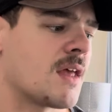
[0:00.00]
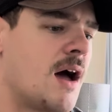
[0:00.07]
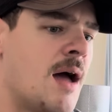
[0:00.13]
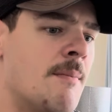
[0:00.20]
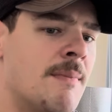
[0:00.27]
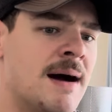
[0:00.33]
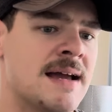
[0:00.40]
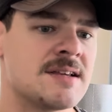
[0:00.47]
I
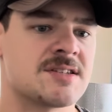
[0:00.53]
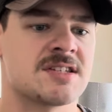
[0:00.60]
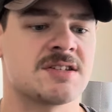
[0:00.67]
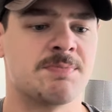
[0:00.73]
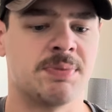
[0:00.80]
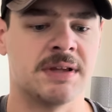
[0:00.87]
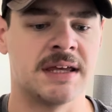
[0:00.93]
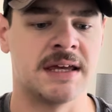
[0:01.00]
might
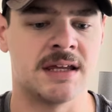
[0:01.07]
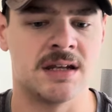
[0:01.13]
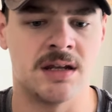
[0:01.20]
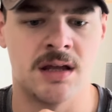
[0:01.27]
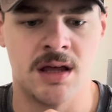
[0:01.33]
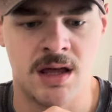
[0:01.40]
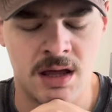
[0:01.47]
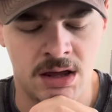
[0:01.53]
split
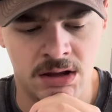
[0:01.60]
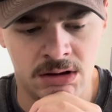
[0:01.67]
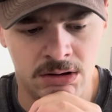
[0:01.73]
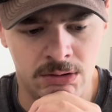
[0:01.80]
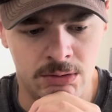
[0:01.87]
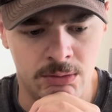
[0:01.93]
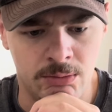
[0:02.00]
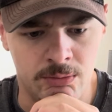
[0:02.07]

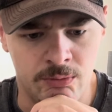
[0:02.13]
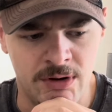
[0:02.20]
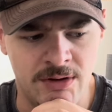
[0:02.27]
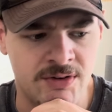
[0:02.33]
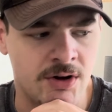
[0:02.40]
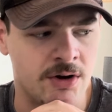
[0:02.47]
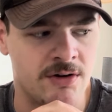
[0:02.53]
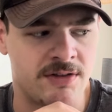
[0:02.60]

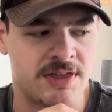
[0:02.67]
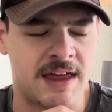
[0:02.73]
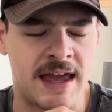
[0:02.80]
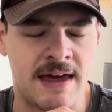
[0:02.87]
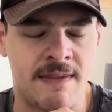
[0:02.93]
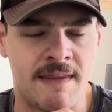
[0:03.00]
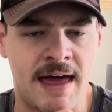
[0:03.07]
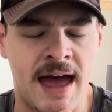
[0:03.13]
Riven Earth
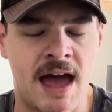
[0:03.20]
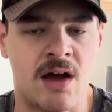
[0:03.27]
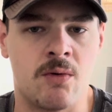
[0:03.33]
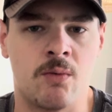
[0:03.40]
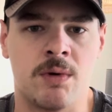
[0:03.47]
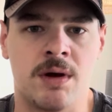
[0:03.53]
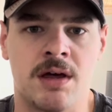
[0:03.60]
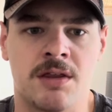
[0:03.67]
and that
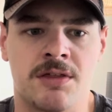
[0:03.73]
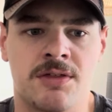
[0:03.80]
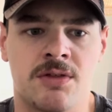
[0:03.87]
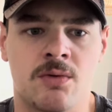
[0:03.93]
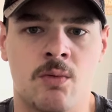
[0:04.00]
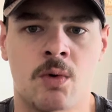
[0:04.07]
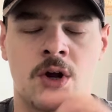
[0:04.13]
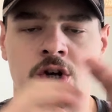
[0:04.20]
with
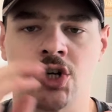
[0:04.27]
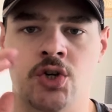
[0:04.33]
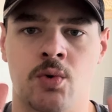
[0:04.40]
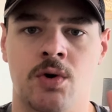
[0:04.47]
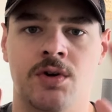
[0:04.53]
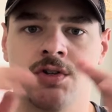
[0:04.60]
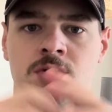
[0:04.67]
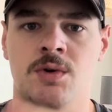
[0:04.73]
one
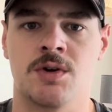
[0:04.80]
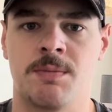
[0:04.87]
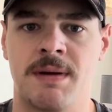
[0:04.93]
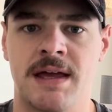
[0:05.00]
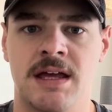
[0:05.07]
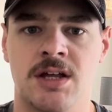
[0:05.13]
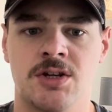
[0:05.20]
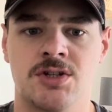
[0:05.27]
short
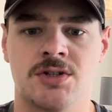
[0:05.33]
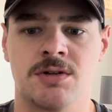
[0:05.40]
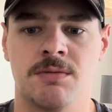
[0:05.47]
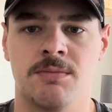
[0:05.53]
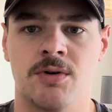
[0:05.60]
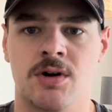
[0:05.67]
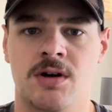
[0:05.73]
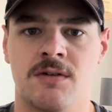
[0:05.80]
200-page
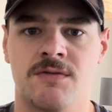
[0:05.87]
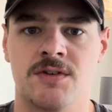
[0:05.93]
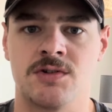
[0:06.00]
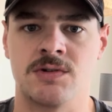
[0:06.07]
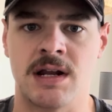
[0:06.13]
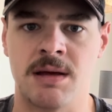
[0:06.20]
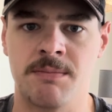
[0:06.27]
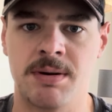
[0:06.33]
book of the
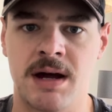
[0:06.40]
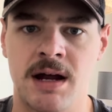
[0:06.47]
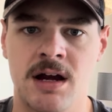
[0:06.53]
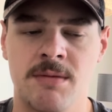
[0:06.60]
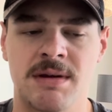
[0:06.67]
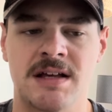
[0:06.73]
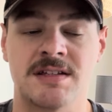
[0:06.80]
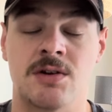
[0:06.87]
Dread Empire,
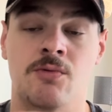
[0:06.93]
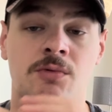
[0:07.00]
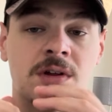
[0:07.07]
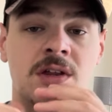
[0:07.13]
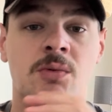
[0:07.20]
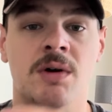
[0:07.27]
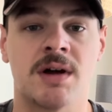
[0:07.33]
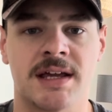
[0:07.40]
because I
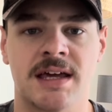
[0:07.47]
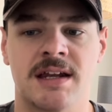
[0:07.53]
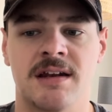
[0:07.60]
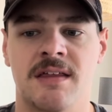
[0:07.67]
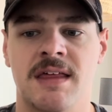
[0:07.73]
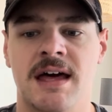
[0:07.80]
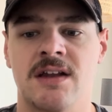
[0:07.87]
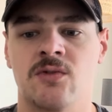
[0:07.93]
really want to get
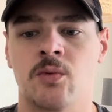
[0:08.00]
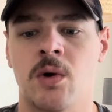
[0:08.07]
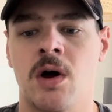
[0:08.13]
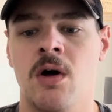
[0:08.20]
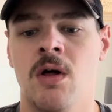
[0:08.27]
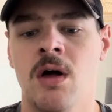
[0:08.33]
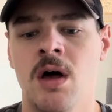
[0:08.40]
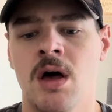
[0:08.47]
into that as
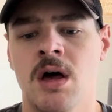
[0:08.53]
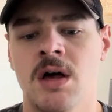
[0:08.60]
well.